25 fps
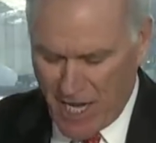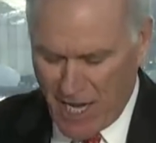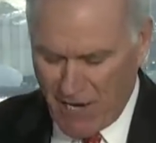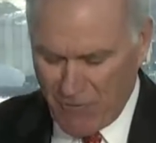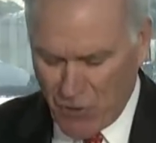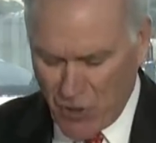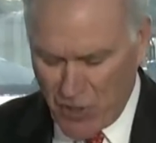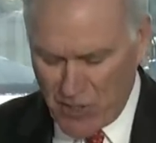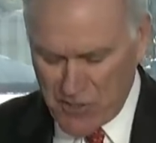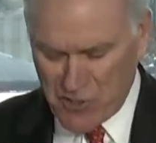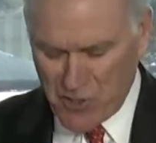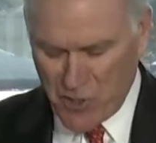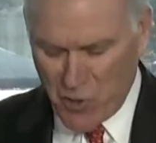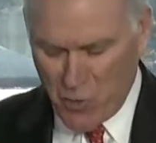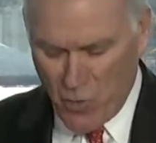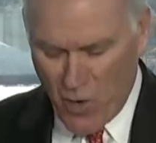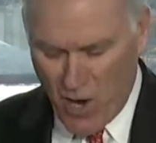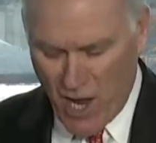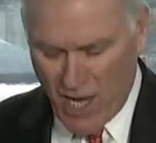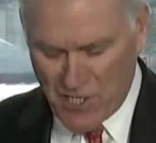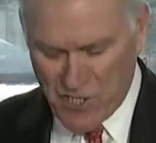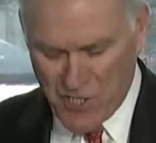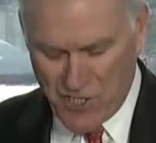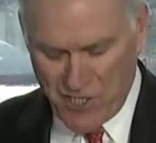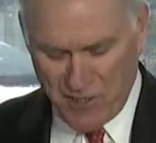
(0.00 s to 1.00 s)
I've also
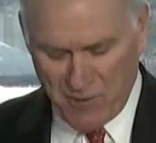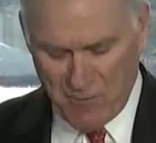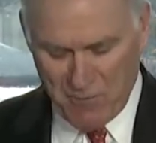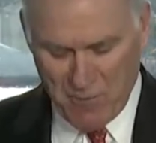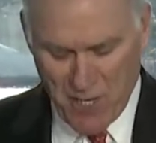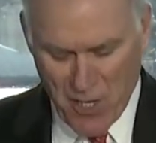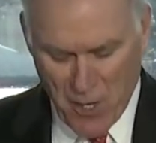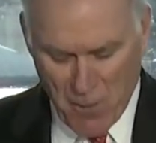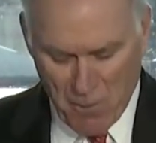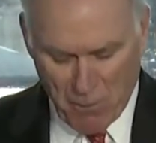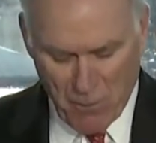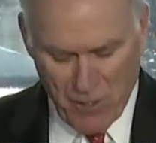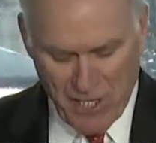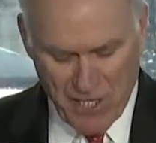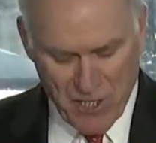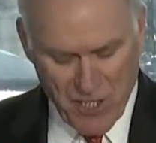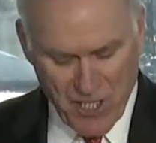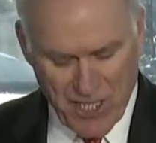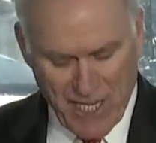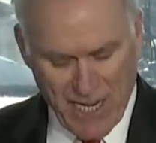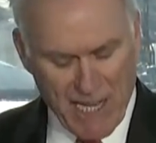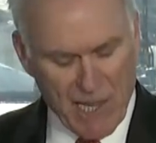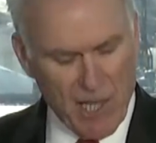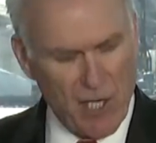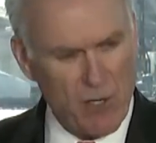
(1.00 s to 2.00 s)
watched him bring
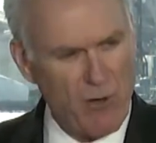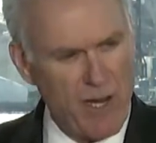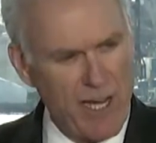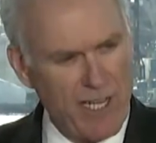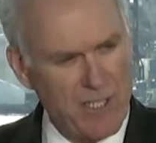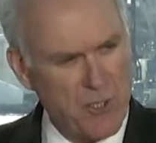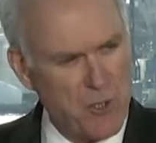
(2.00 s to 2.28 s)
together